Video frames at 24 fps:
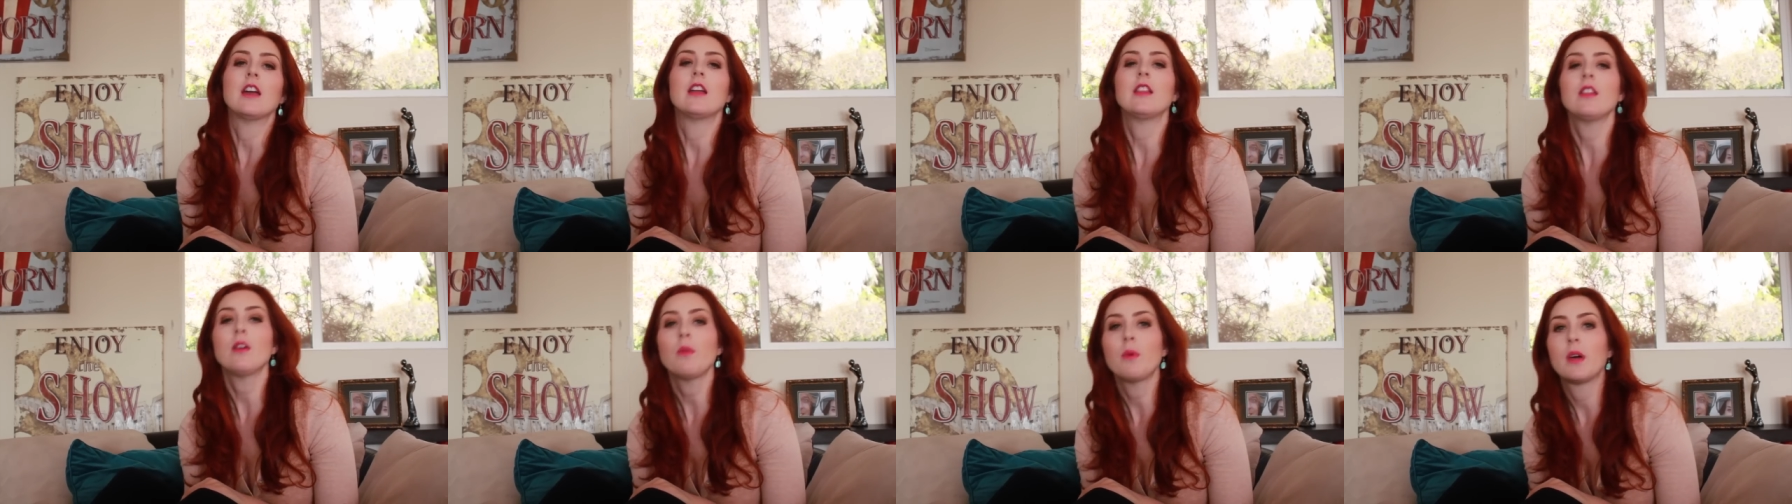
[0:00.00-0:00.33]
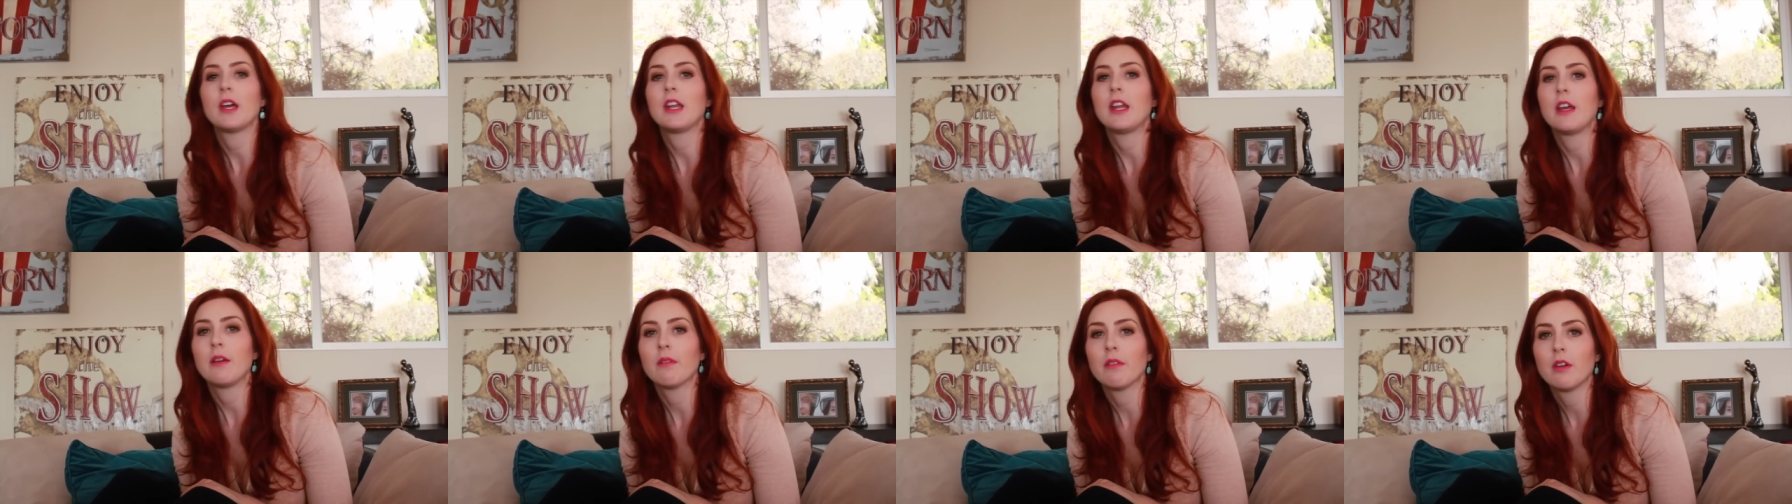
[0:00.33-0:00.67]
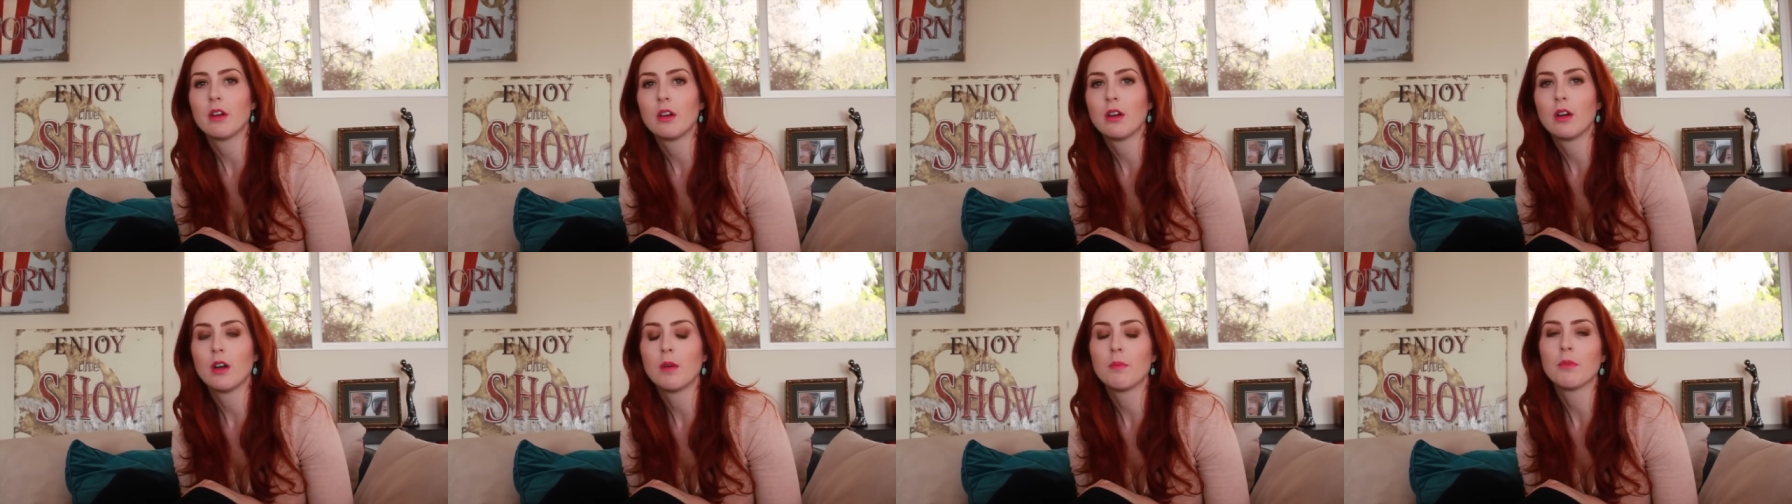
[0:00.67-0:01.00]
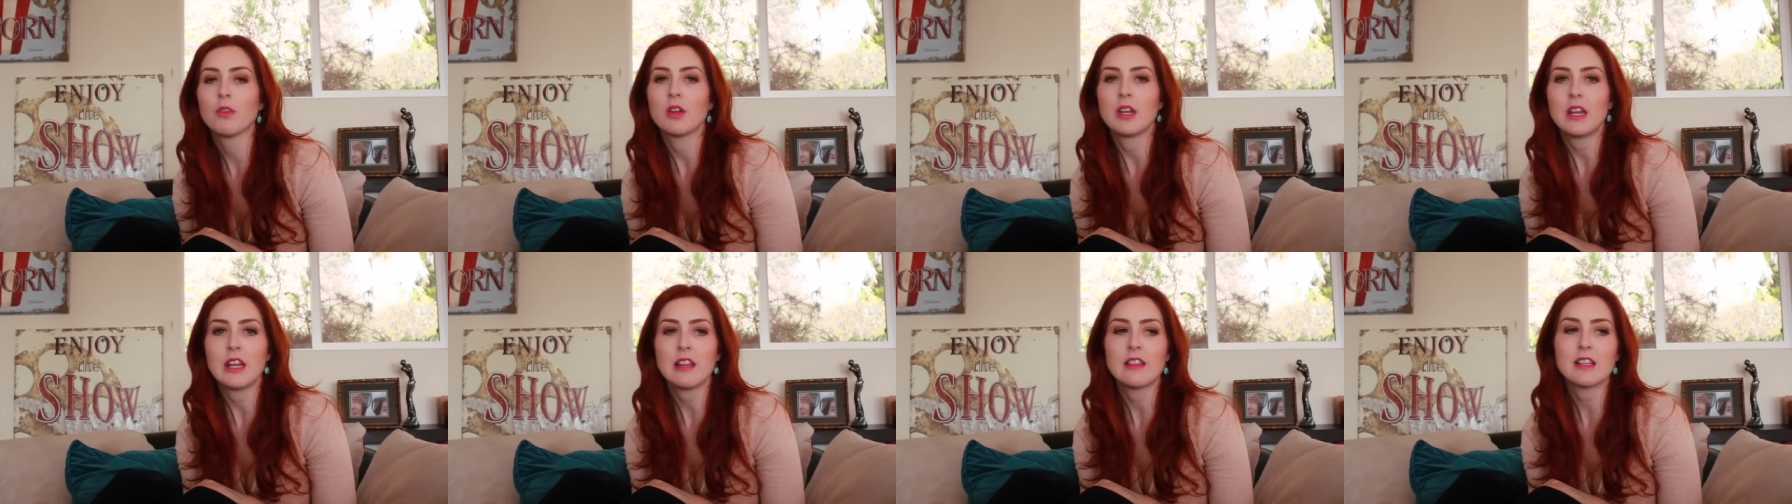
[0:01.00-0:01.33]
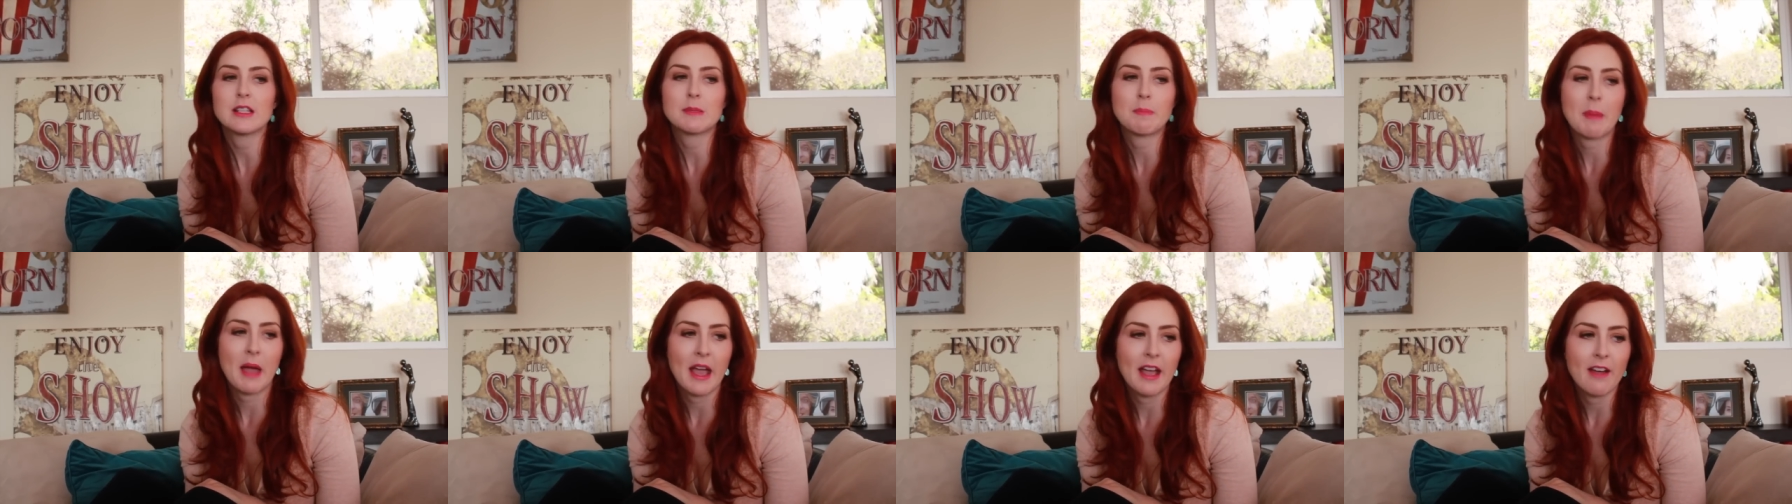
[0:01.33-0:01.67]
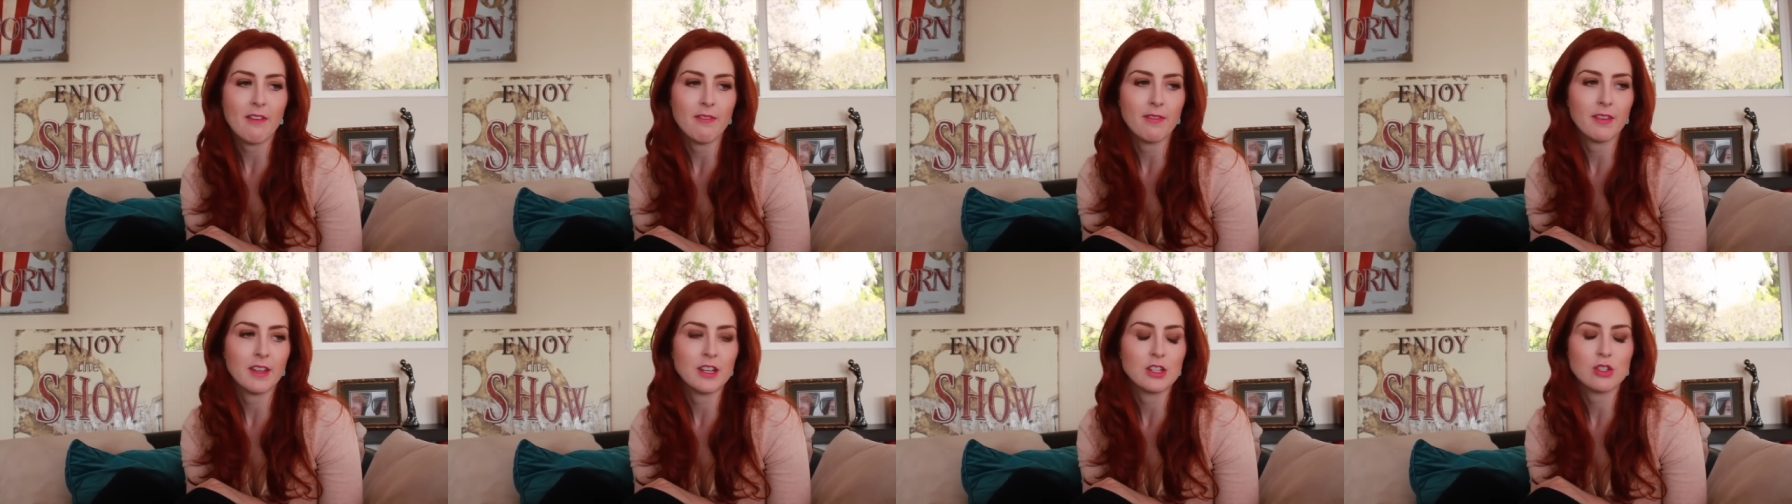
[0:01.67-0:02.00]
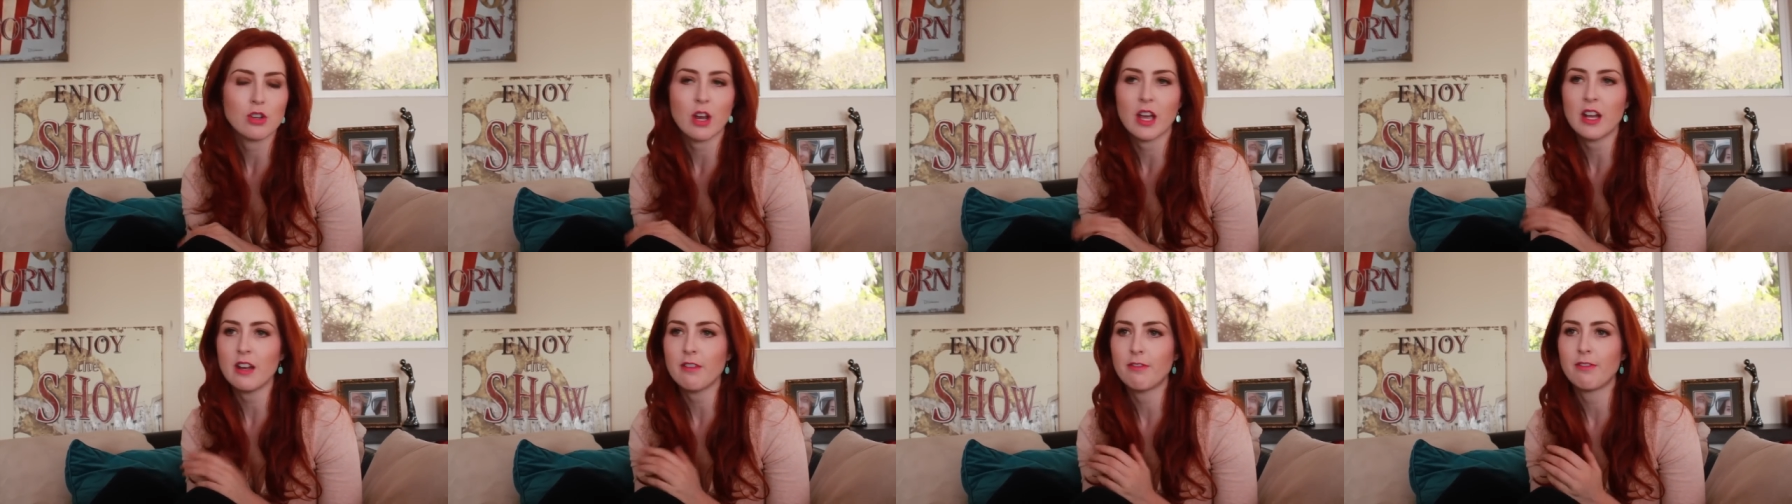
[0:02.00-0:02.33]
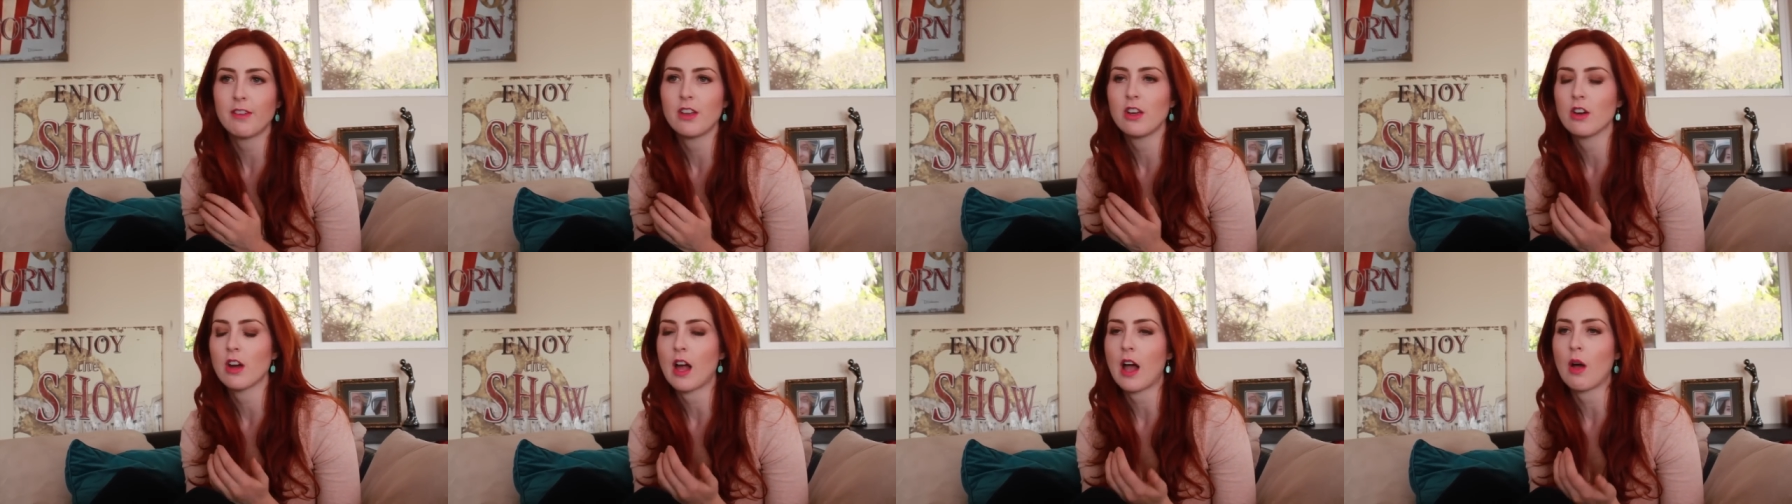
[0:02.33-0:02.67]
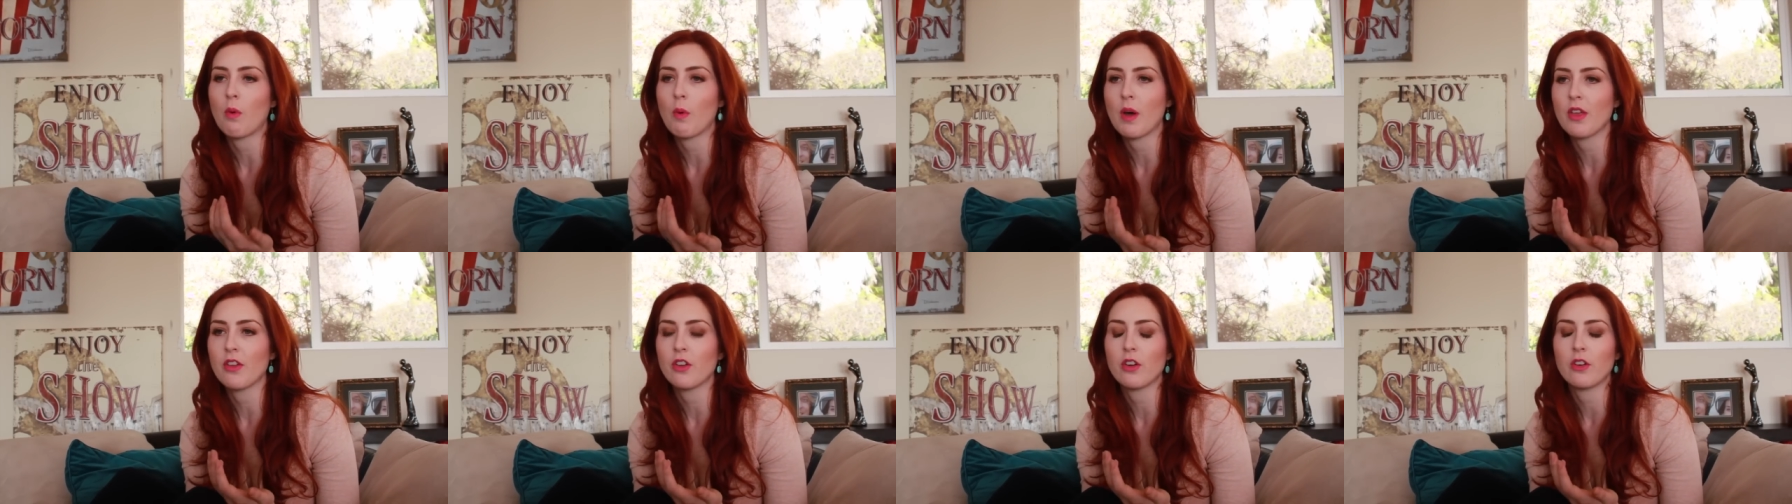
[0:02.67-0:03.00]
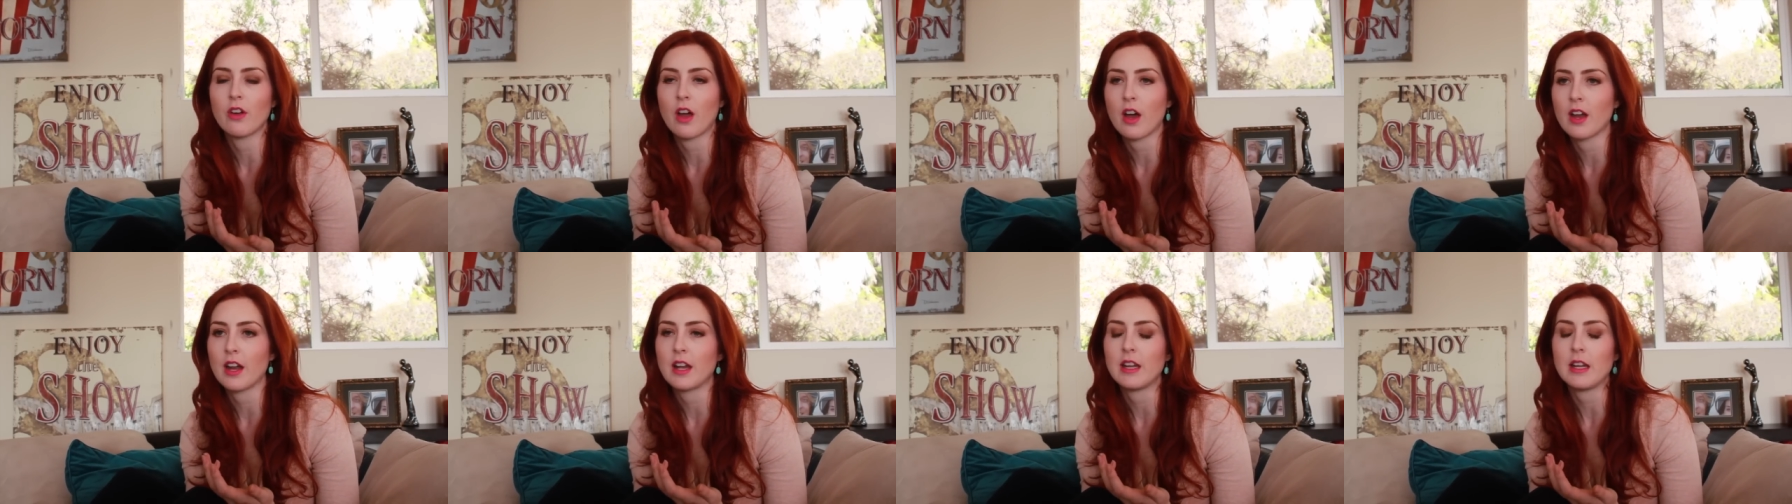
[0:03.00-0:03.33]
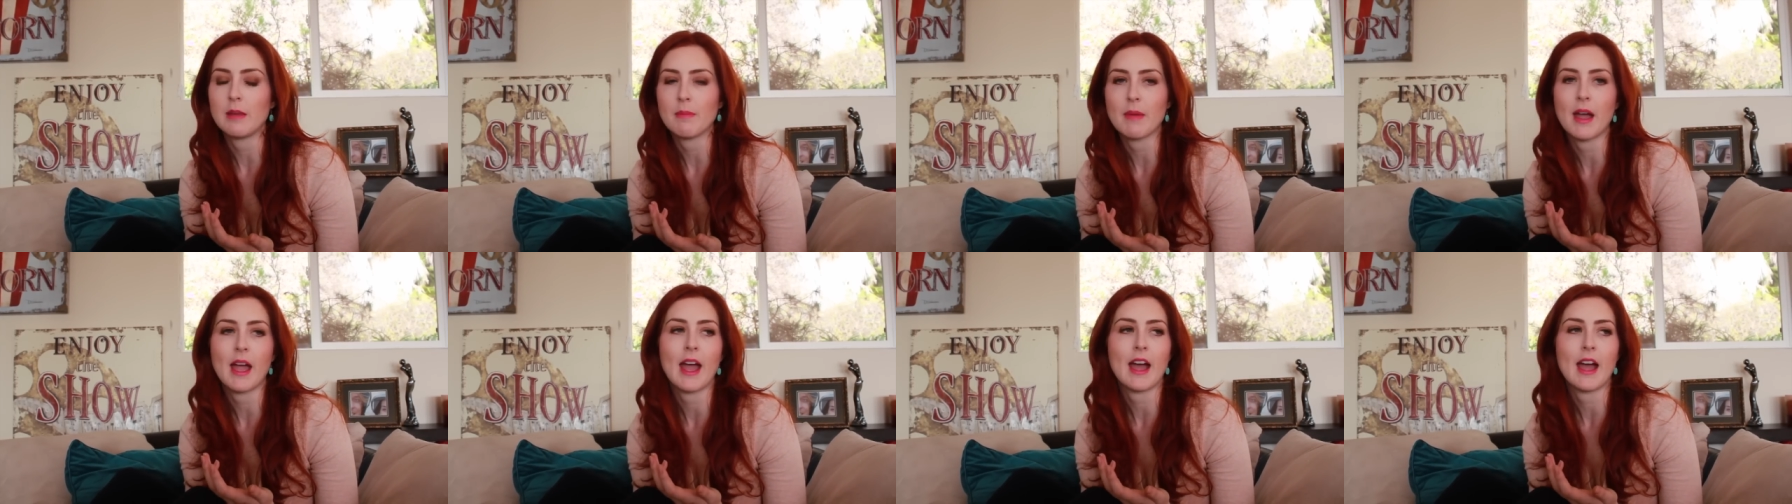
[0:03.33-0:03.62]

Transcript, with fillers: in the waiting room, reading this pamphlet, trying to figure out whether or not I need my